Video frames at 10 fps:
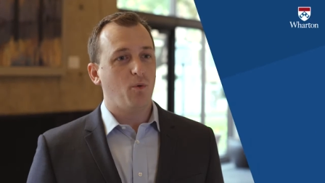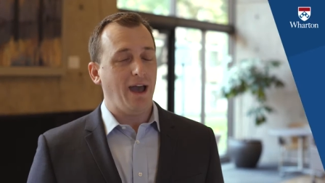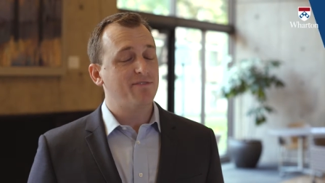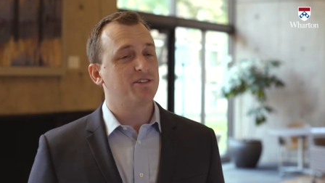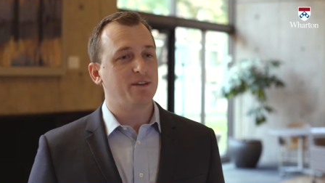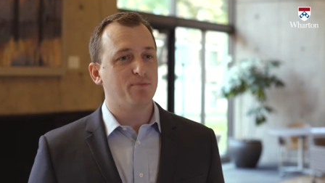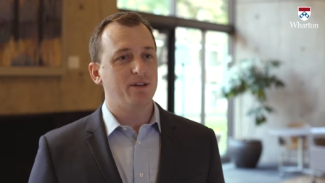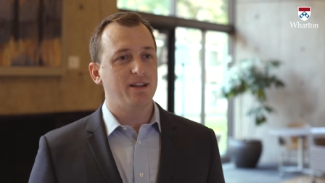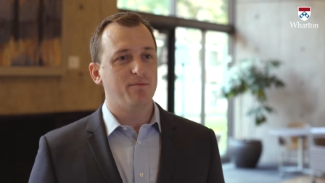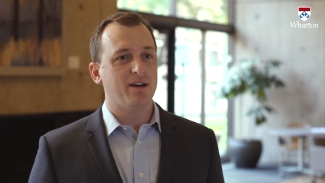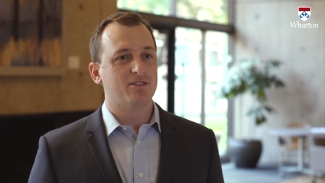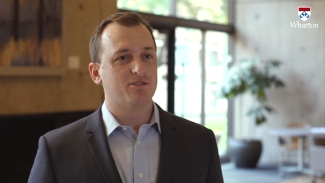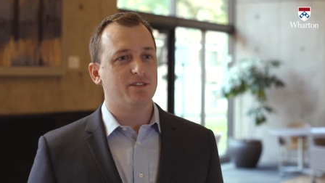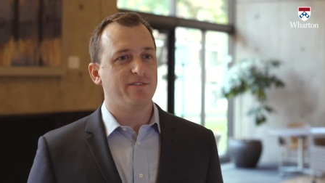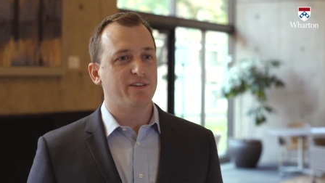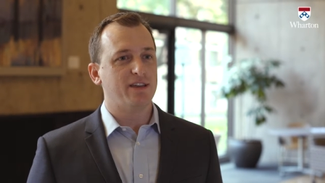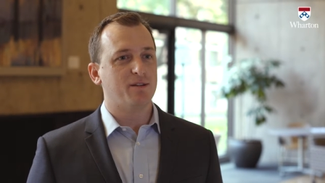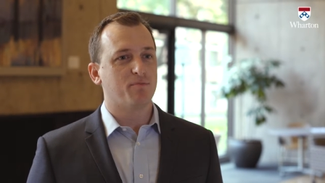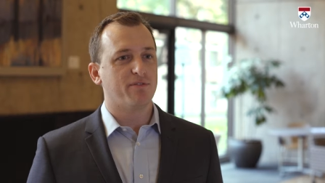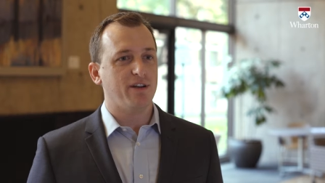After completing my certificate
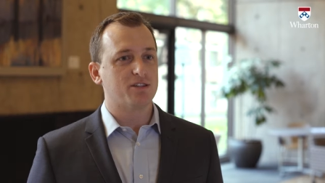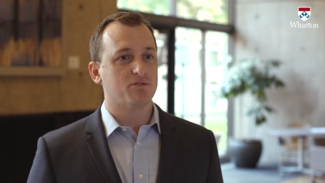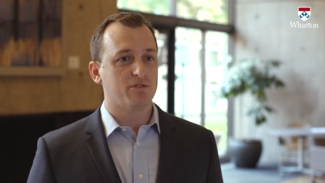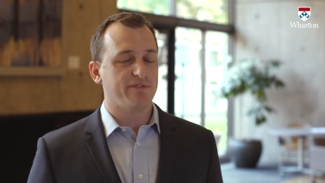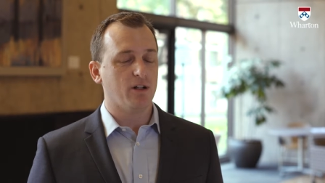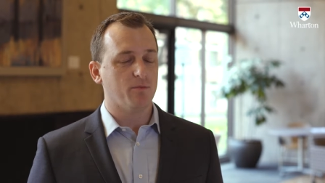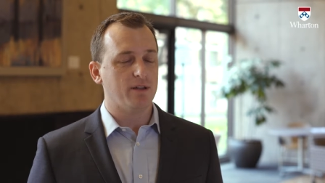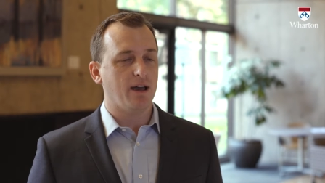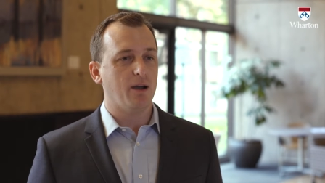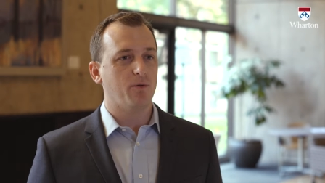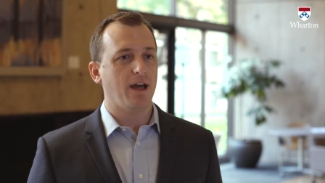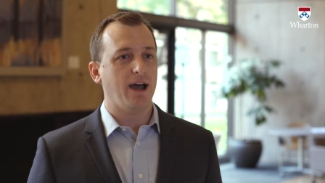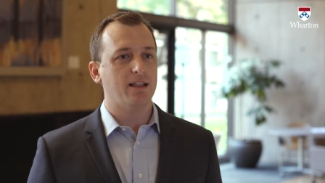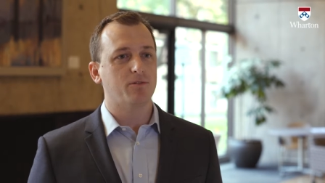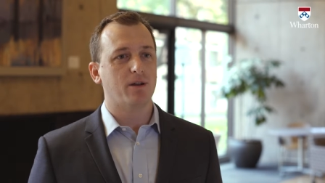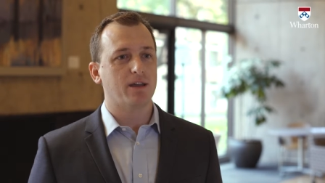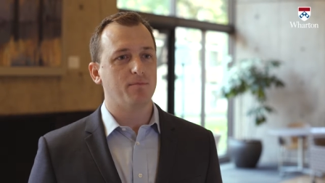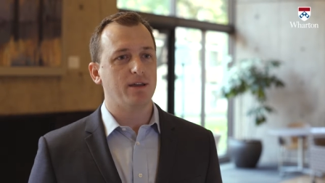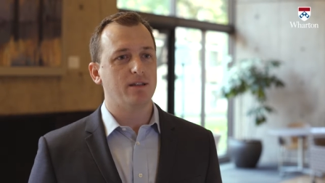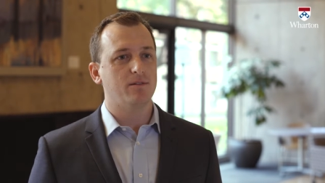of professional development, I would highly
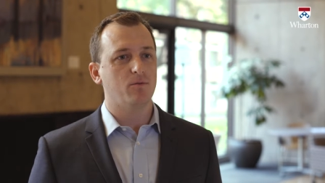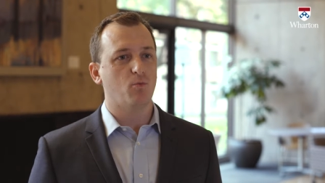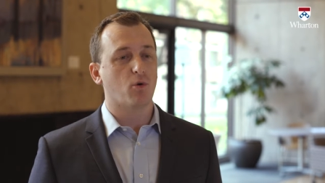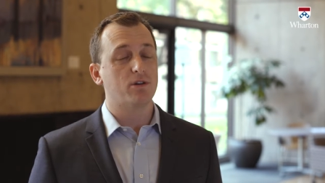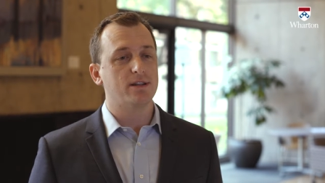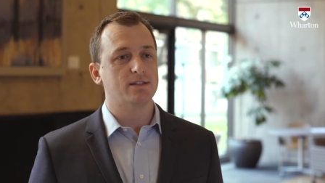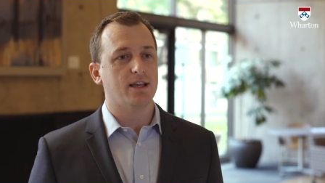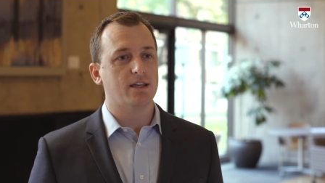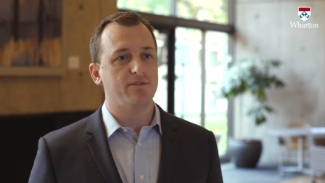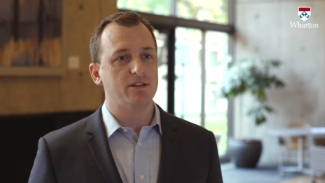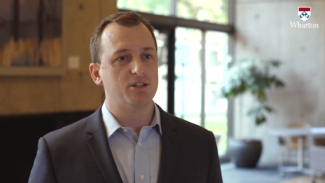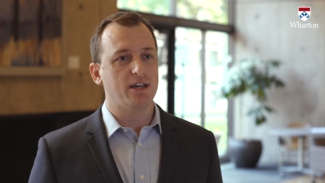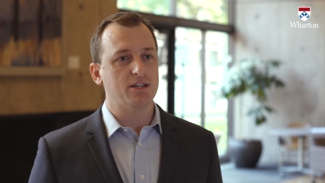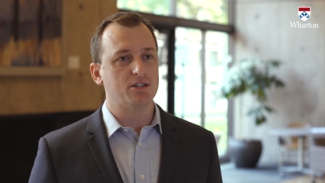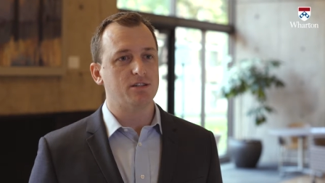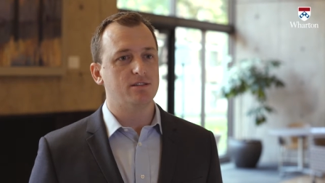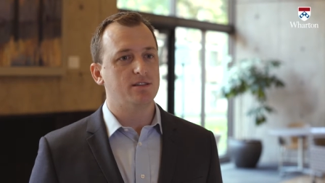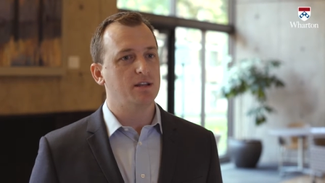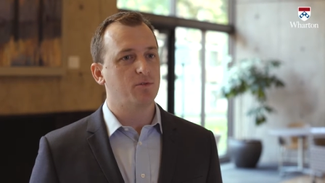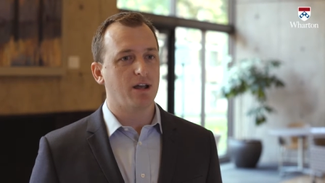recommend Wharton Executive Education
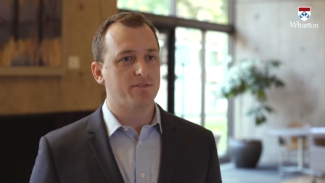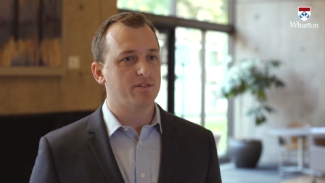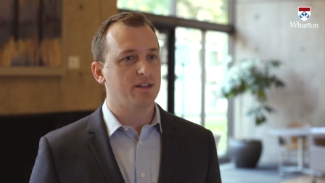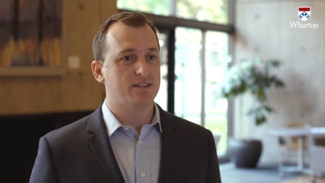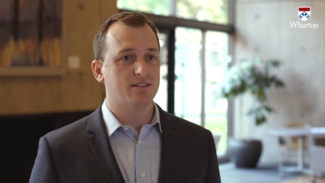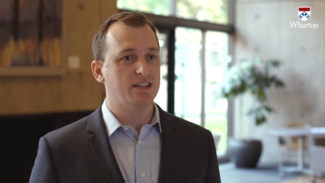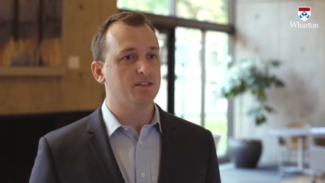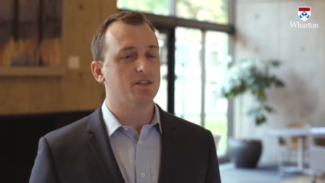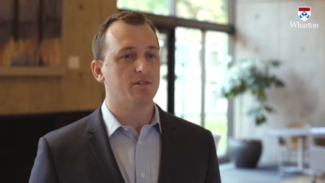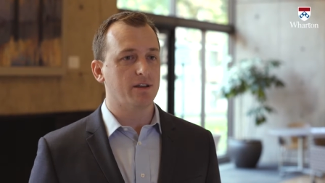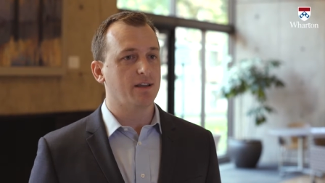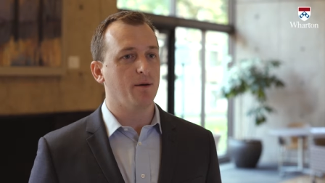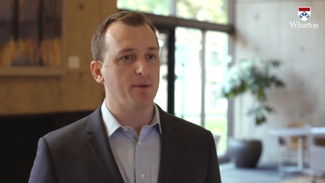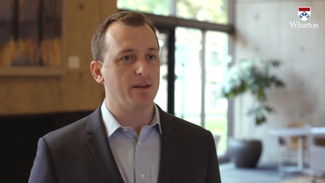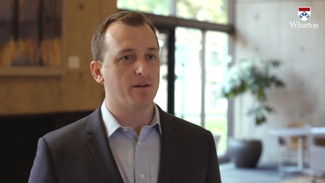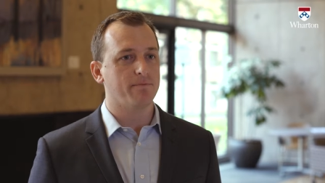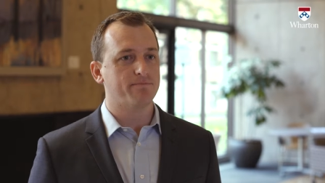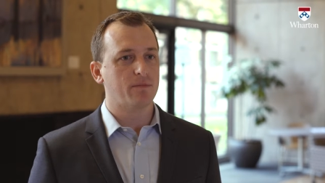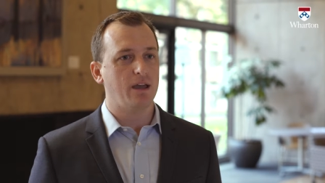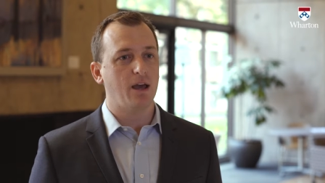to anyone out there that's considering coming here.
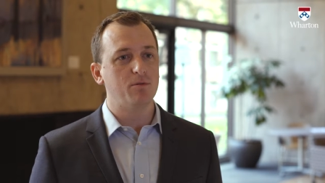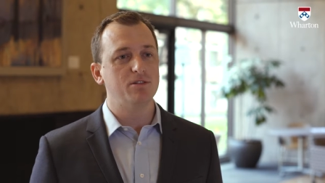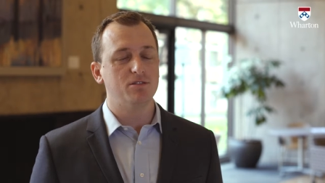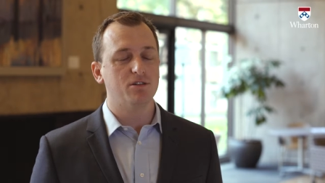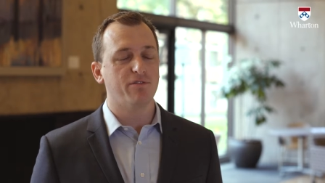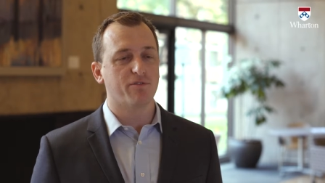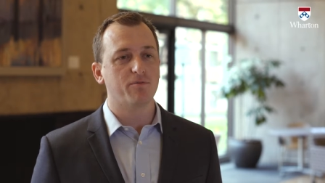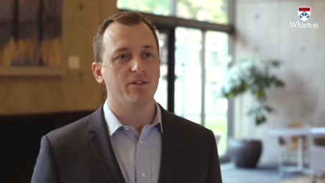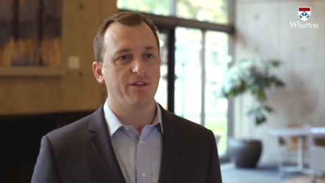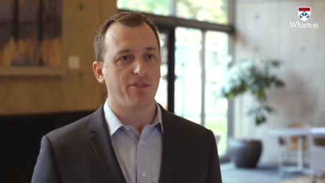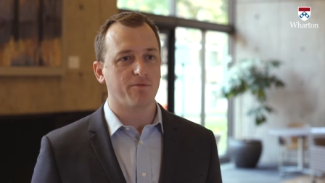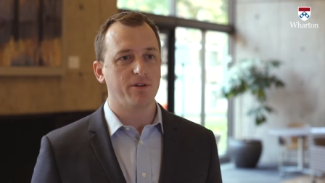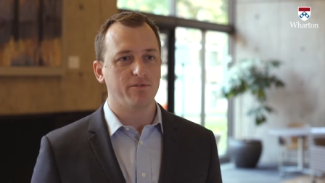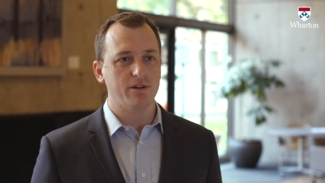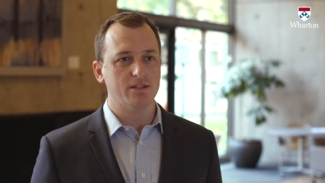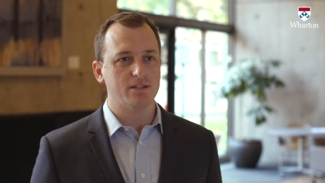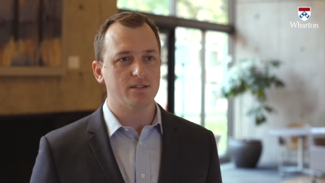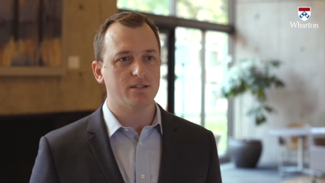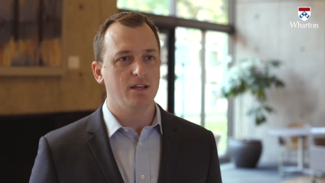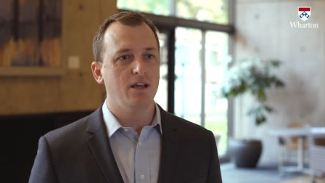And I would do so for really three
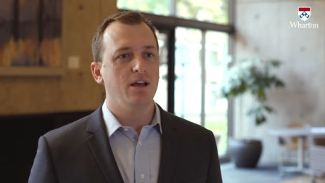reasons.